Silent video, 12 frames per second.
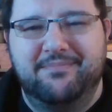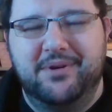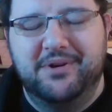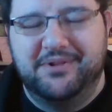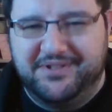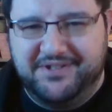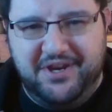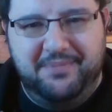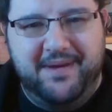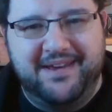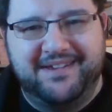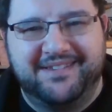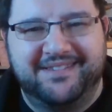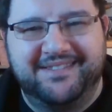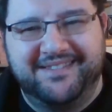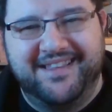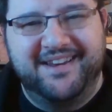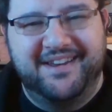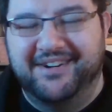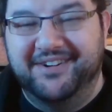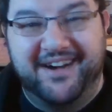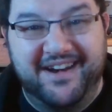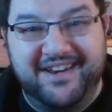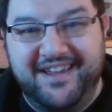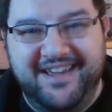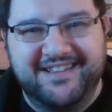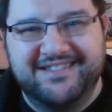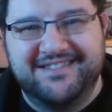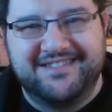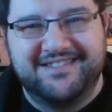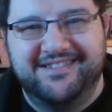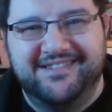more stupid than it already is.